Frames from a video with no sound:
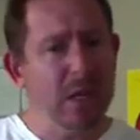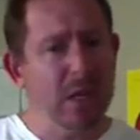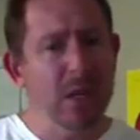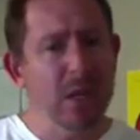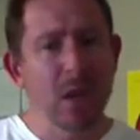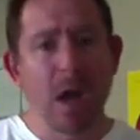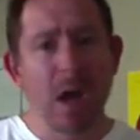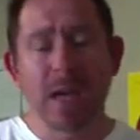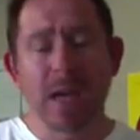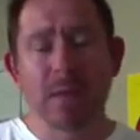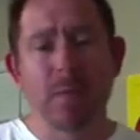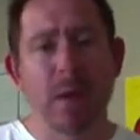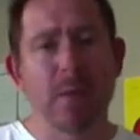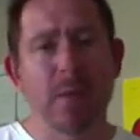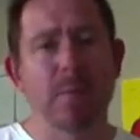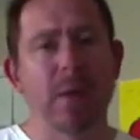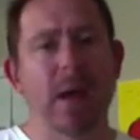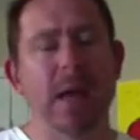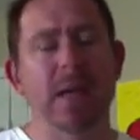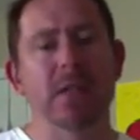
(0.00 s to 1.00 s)
Like my
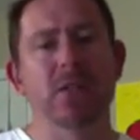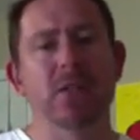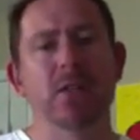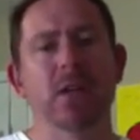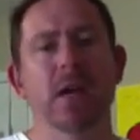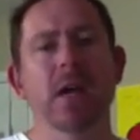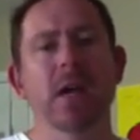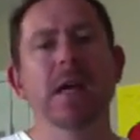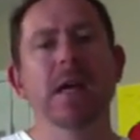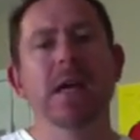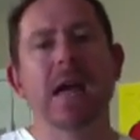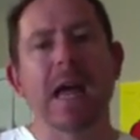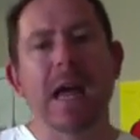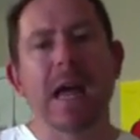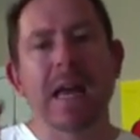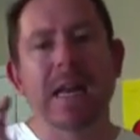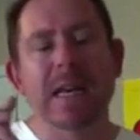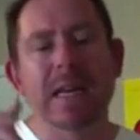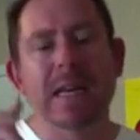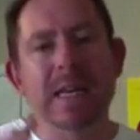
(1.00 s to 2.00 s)
page
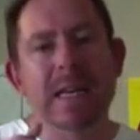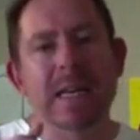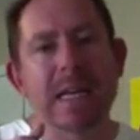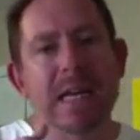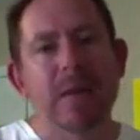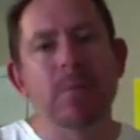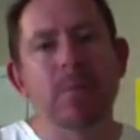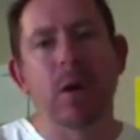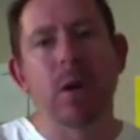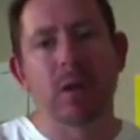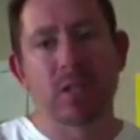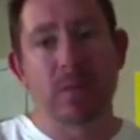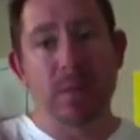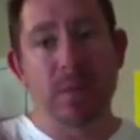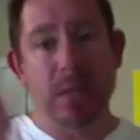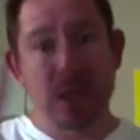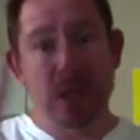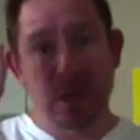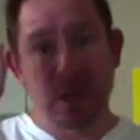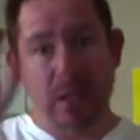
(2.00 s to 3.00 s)
and inbox me.
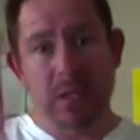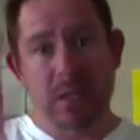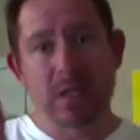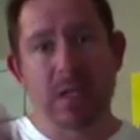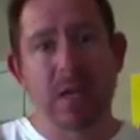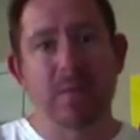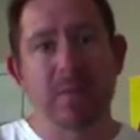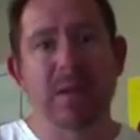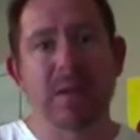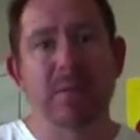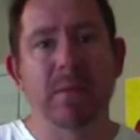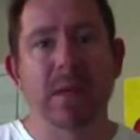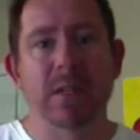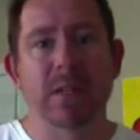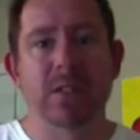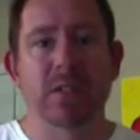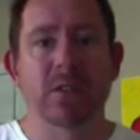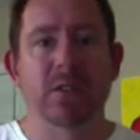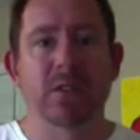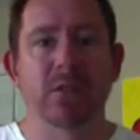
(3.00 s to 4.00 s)
You can send me a
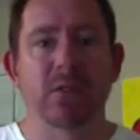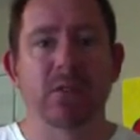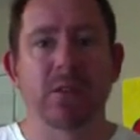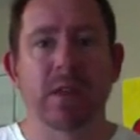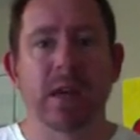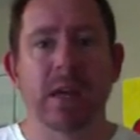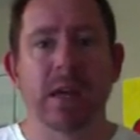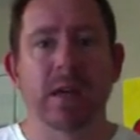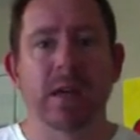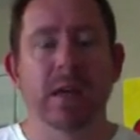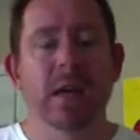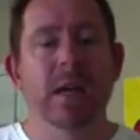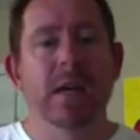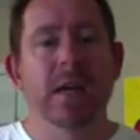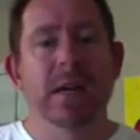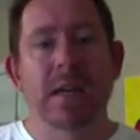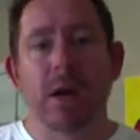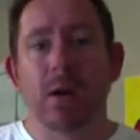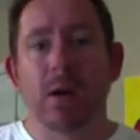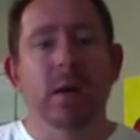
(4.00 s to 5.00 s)
message through there.
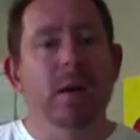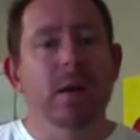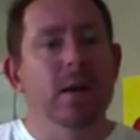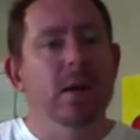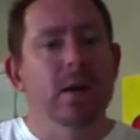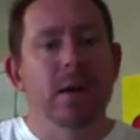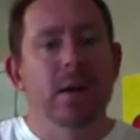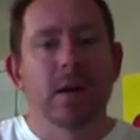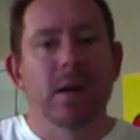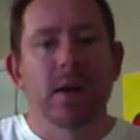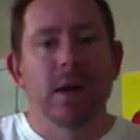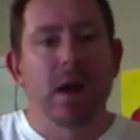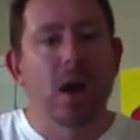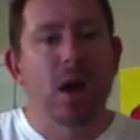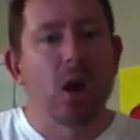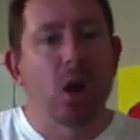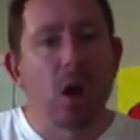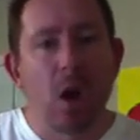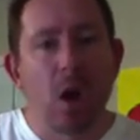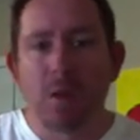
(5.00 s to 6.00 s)
Now, a
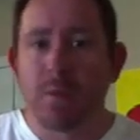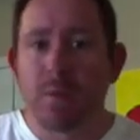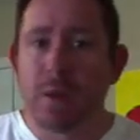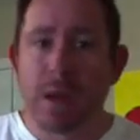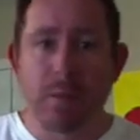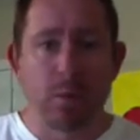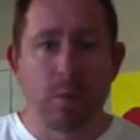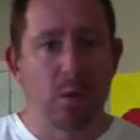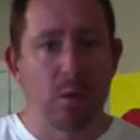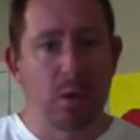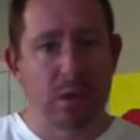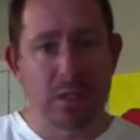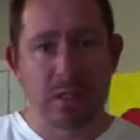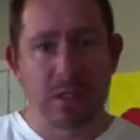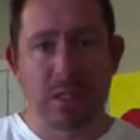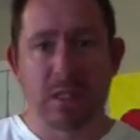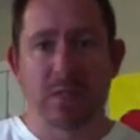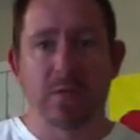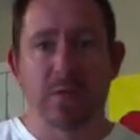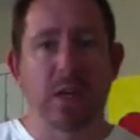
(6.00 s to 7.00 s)
lot of people watch
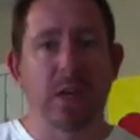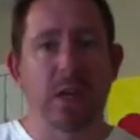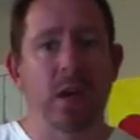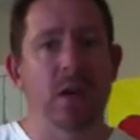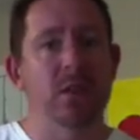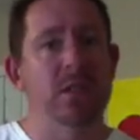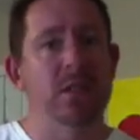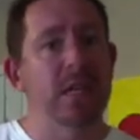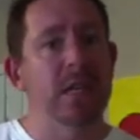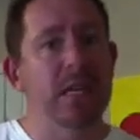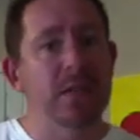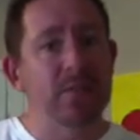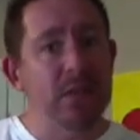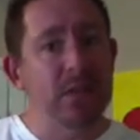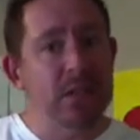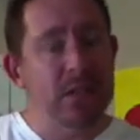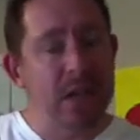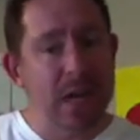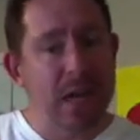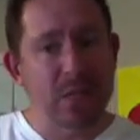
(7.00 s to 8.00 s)
these videos. If
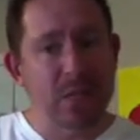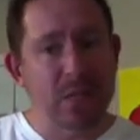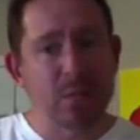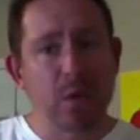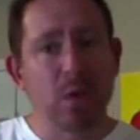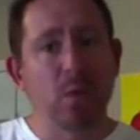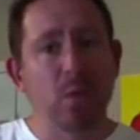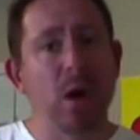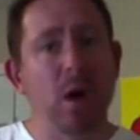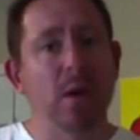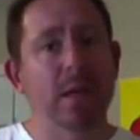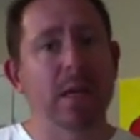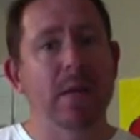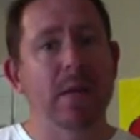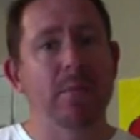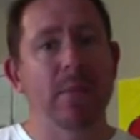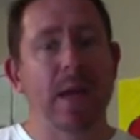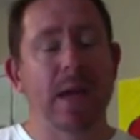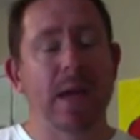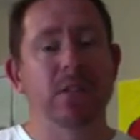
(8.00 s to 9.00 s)
it takes me a while to
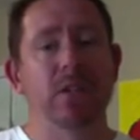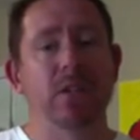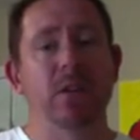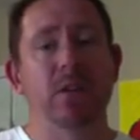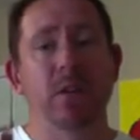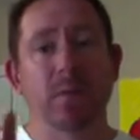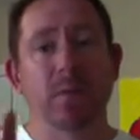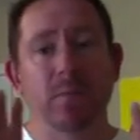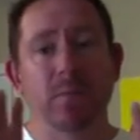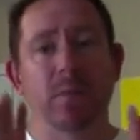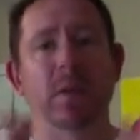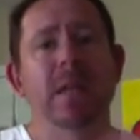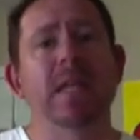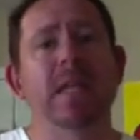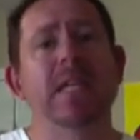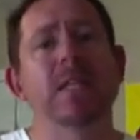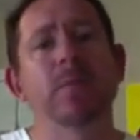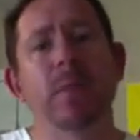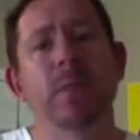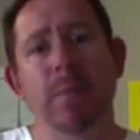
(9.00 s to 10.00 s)
get back to you, then
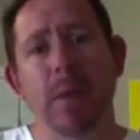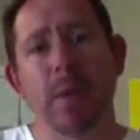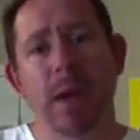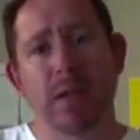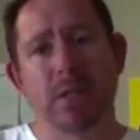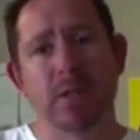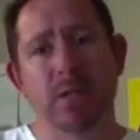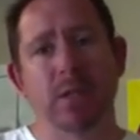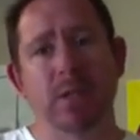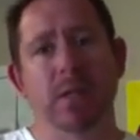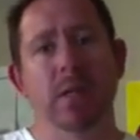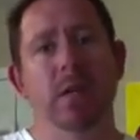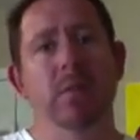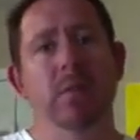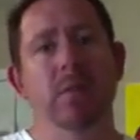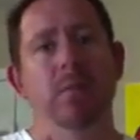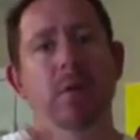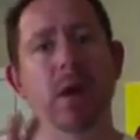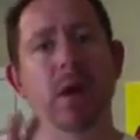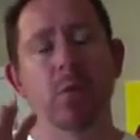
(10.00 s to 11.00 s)
please be patient,
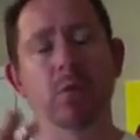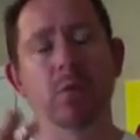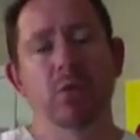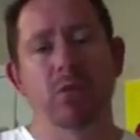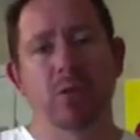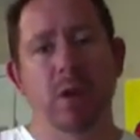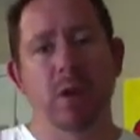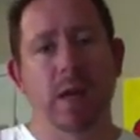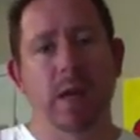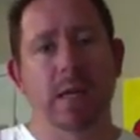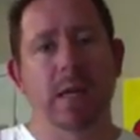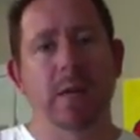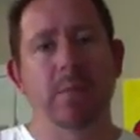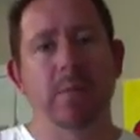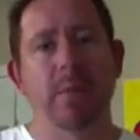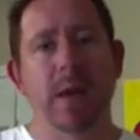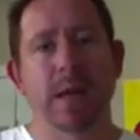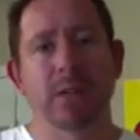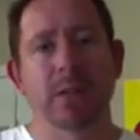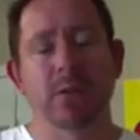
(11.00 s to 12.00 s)
but I will try to get
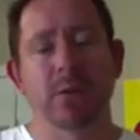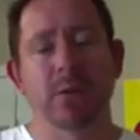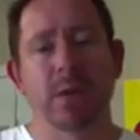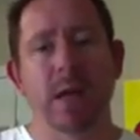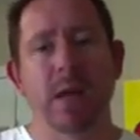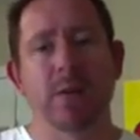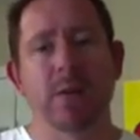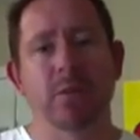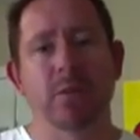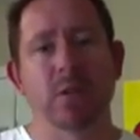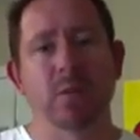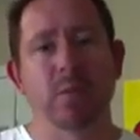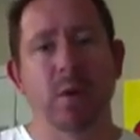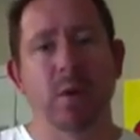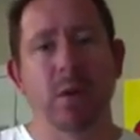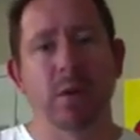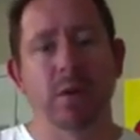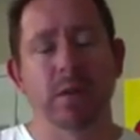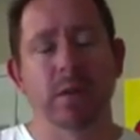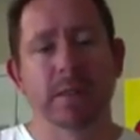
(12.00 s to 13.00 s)
back to you and
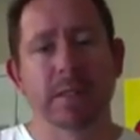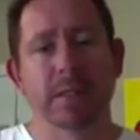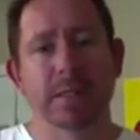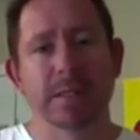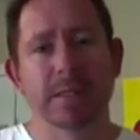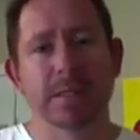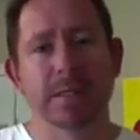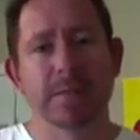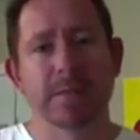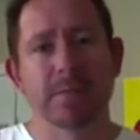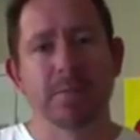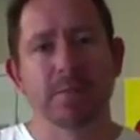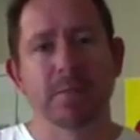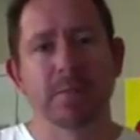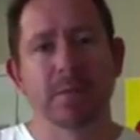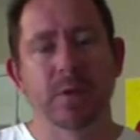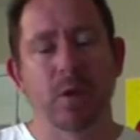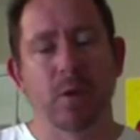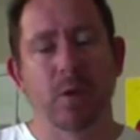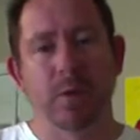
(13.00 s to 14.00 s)
respond.
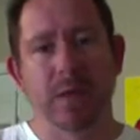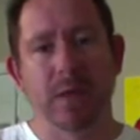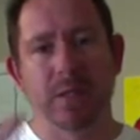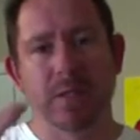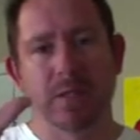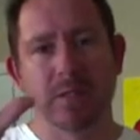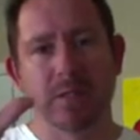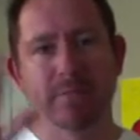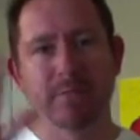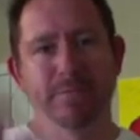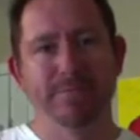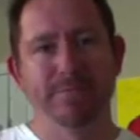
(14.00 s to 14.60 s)
God bless.